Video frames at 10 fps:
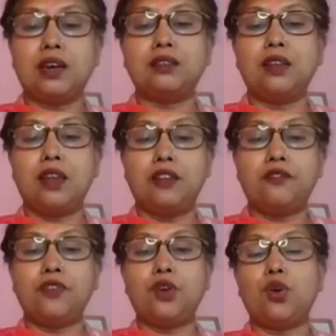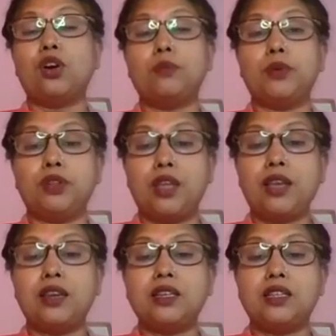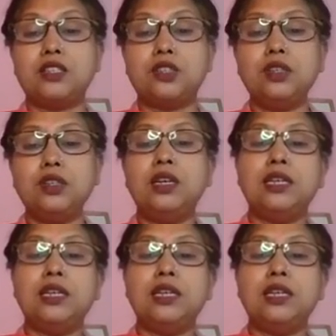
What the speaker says: are there if we talk about the agriculture